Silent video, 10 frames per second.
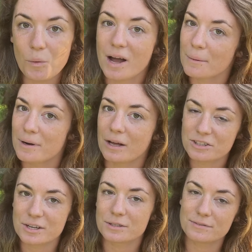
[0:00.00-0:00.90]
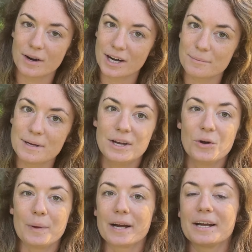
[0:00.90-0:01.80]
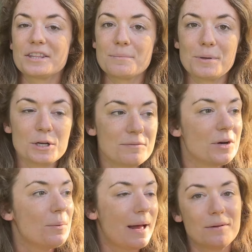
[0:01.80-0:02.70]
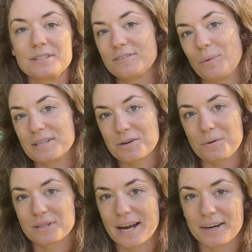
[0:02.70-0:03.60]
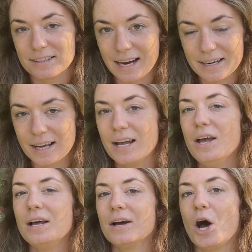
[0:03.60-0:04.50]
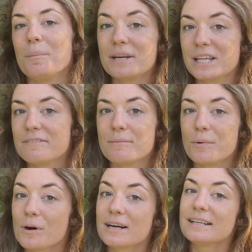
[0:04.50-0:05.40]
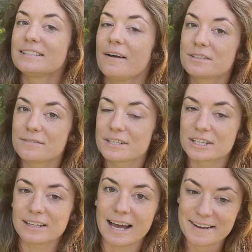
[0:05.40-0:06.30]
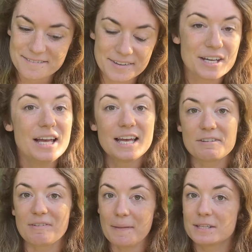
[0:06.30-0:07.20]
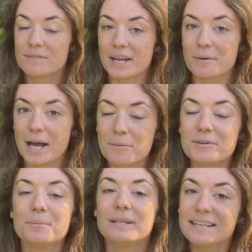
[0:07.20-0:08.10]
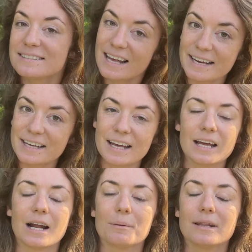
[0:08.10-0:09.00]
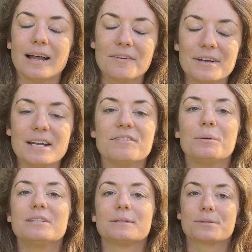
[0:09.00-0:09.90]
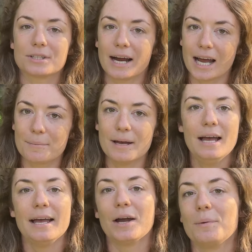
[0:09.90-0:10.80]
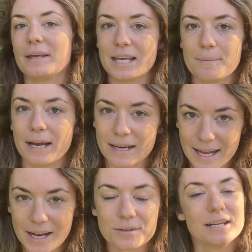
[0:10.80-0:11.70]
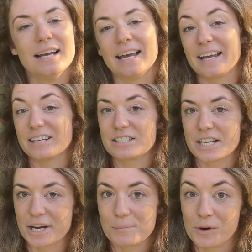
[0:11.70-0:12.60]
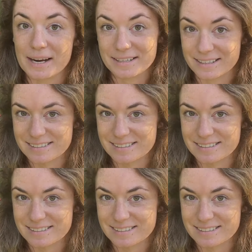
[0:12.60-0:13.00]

Welcome to Uncle Joe's farm. We are here in the beautiful mountains of Western North Carolina, hoping to live a more self-sufficient life. If you find this video helpful, please like it, and I would love it if you would subscribe, and we can keep hanging out and sharing more ideas.